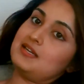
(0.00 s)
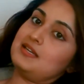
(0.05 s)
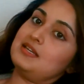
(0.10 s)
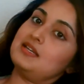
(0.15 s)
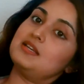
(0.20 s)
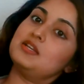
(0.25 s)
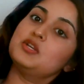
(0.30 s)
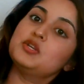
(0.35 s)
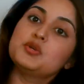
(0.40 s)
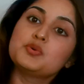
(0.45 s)

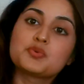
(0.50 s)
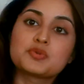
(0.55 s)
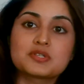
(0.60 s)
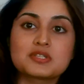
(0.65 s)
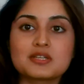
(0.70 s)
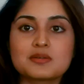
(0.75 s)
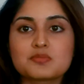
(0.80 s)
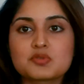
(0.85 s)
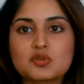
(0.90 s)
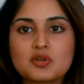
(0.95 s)
didn't use
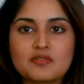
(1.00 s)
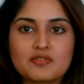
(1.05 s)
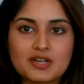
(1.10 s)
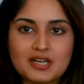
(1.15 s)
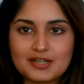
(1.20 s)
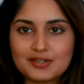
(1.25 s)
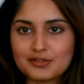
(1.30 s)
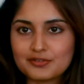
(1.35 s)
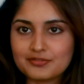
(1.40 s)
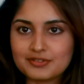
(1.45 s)
them so I've
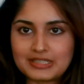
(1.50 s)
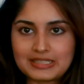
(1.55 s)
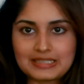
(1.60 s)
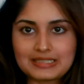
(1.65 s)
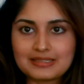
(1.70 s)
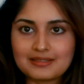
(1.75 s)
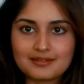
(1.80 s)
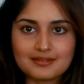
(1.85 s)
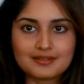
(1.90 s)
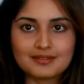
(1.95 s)
kind of
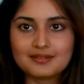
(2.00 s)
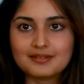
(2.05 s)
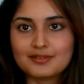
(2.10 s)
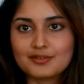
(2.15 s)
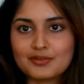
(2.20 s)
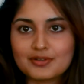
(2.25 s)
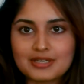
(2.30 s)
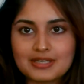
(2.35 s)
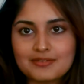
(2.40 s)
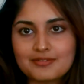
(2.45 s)
decluttered
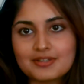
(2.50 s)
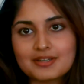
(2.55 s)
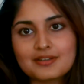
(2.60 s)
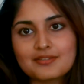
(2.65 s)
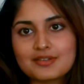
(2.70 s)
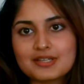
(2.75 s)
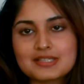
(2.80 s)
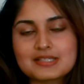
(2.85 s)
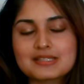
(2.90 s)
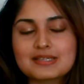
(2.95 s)
or given
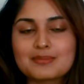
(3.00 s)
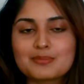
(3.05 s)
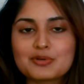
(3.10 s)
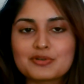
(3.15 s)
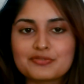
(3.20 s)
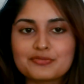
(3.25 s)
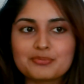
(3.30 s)
away some of